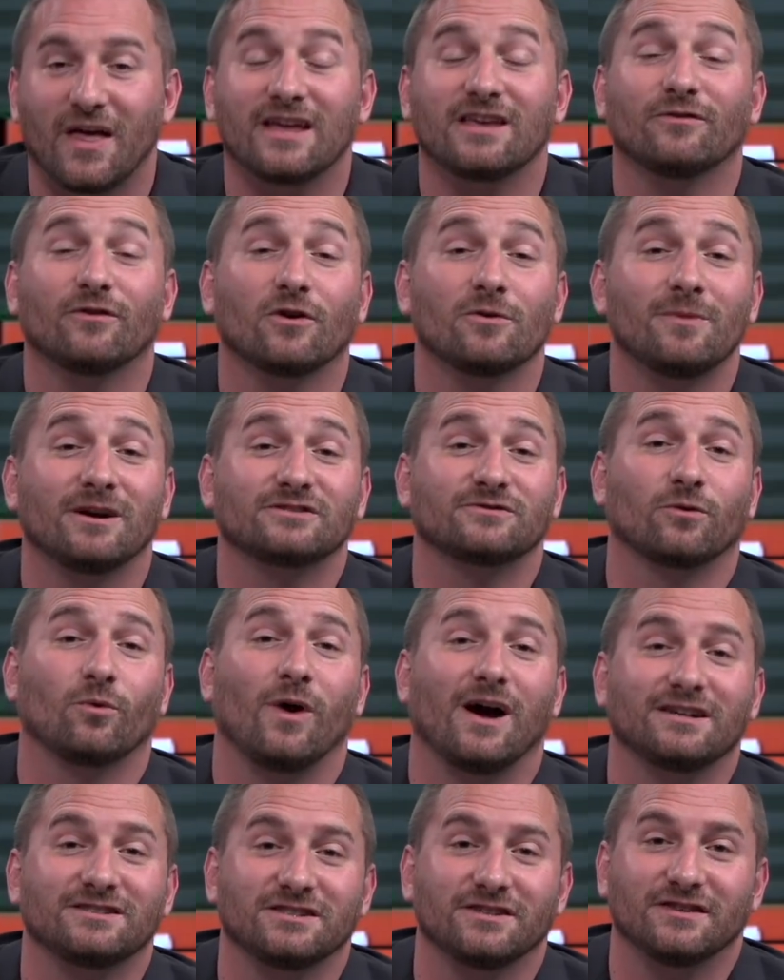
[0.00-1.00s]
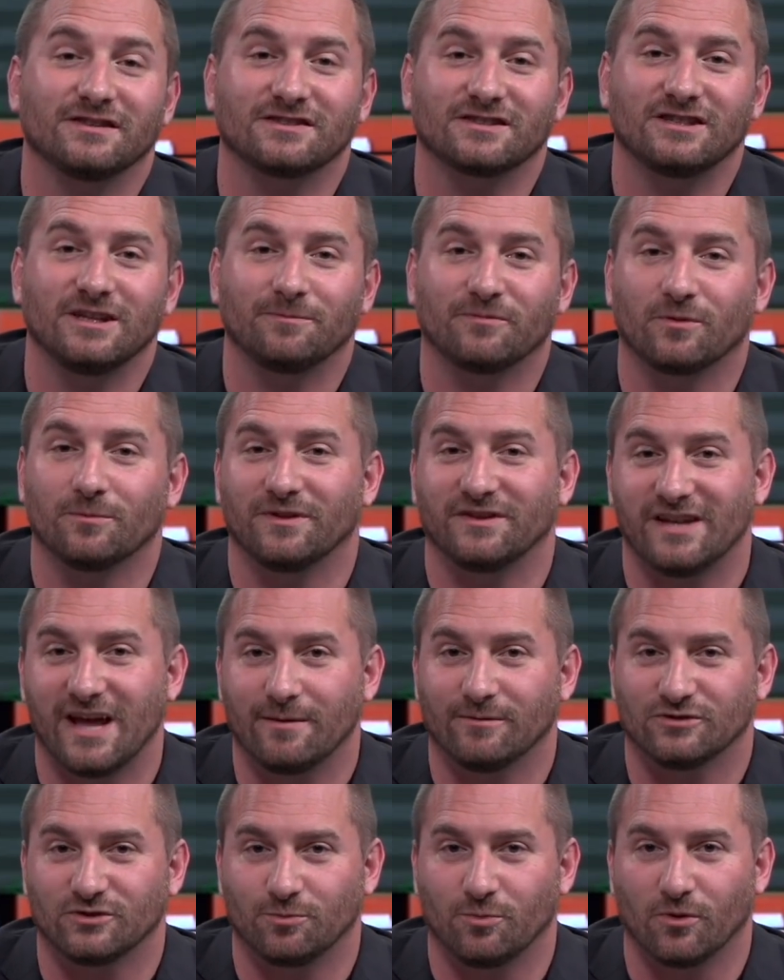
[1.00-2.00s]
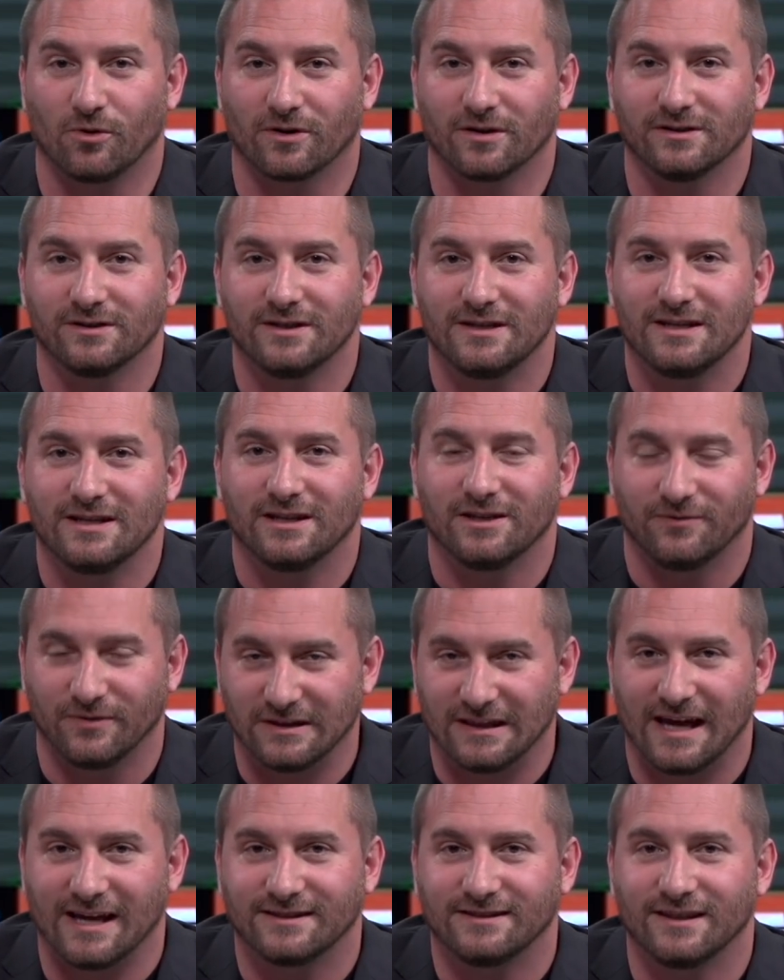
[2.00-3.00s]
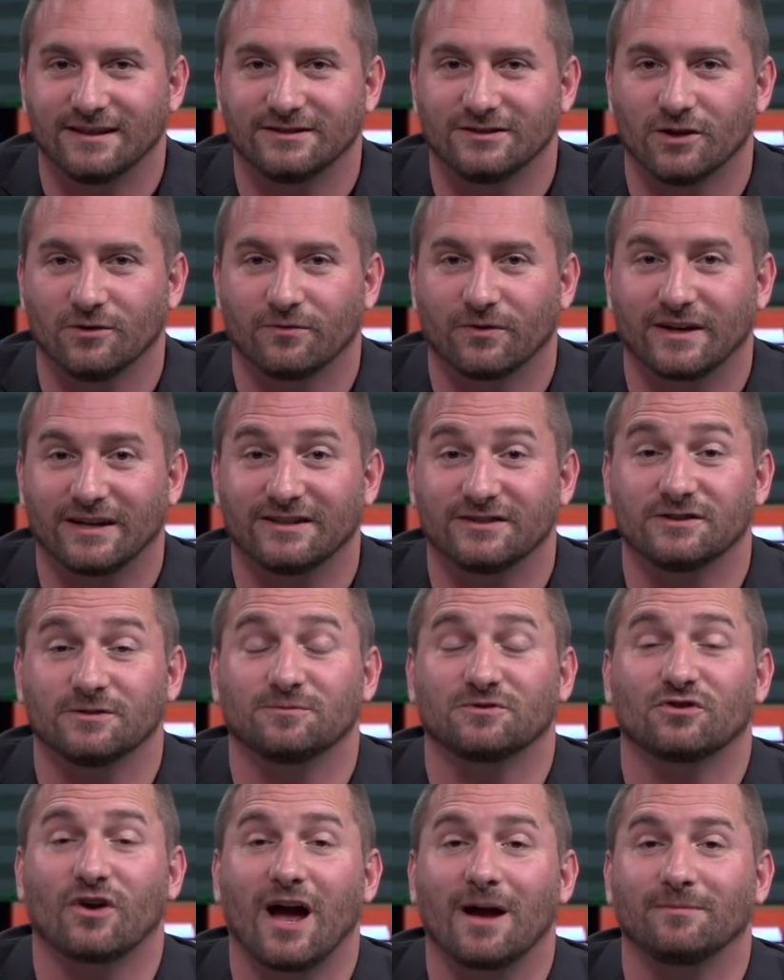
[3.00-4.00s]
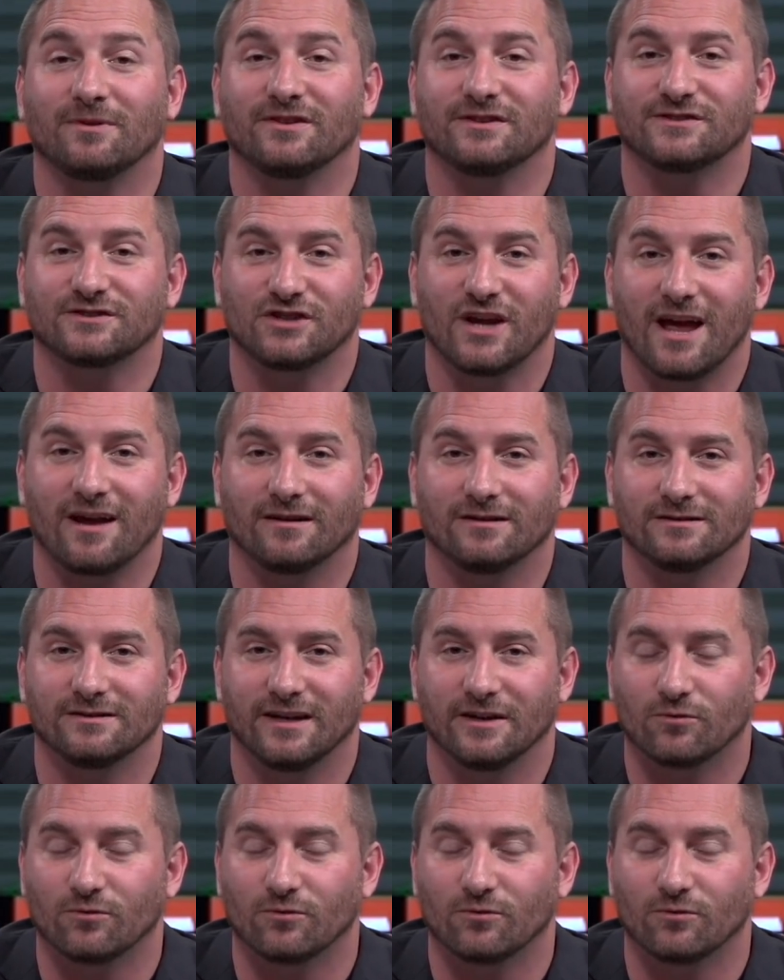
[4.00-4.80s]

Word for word: Thank you very much for watching this clip from the Damage Report. If you liked it, don't forget to subscribe to this channel